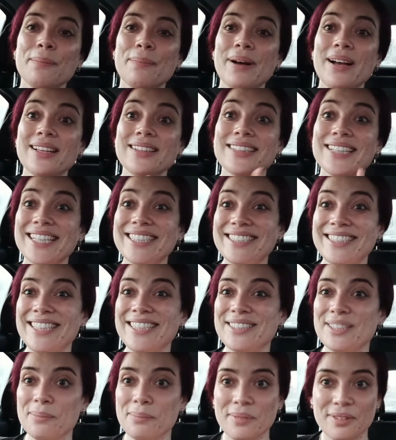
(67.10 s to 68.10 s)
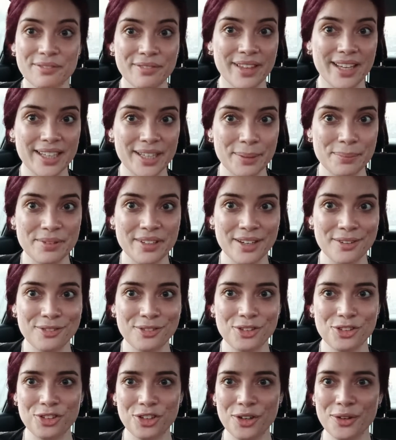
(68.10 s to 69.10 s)
But let's see some of the clips I have
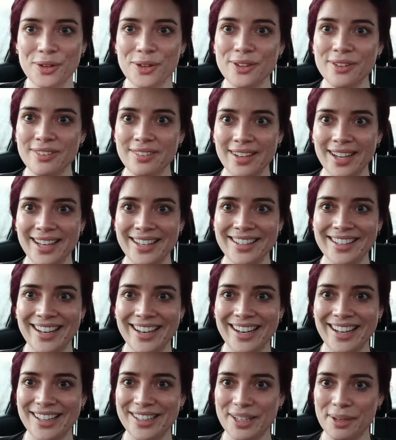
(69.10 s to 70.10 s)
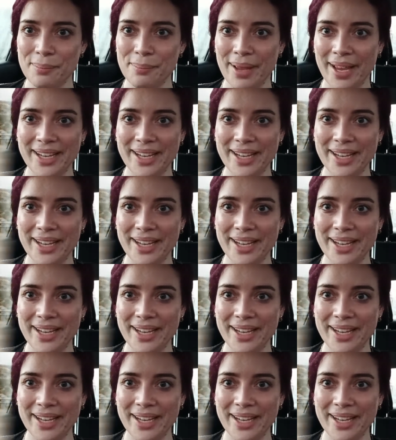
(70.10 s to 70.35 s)
to show you and then I'll come